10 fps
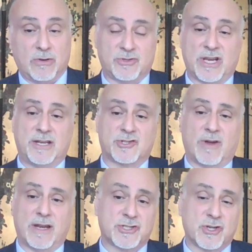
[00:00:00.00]
China's
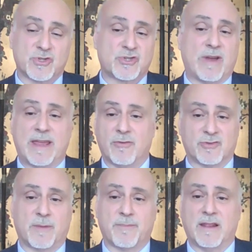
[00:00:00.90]
trying to show strength or
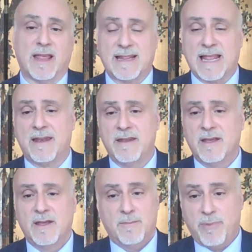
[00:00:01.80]
something like that,
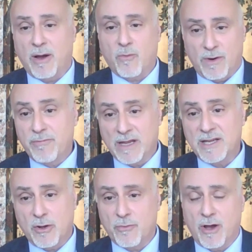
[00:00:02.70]
but we really
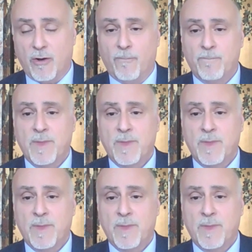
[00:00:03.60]
don't know.